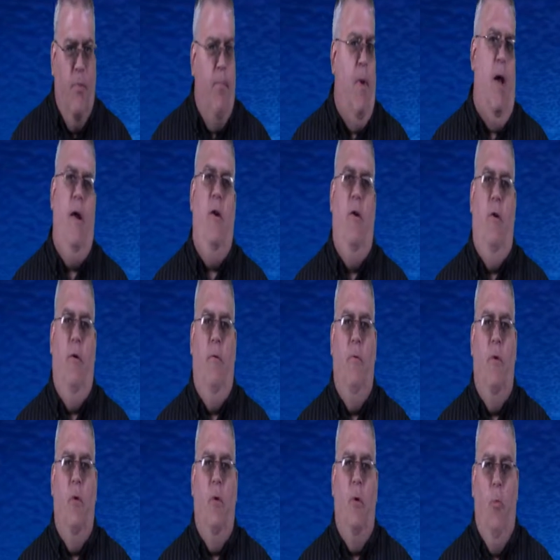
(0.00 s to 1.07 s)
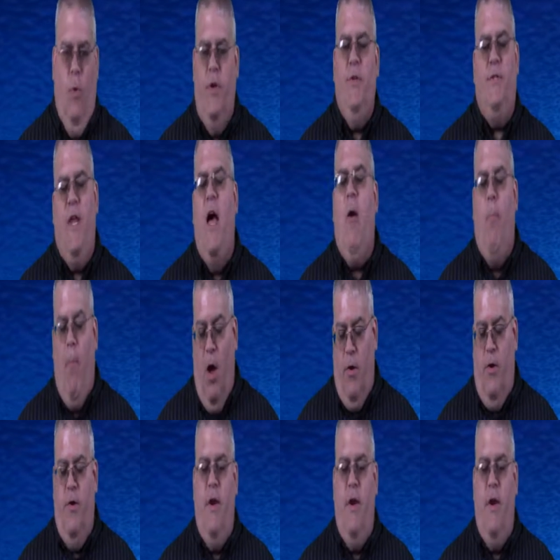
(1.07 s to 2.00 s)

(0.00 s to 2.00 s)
Minor, what is now modern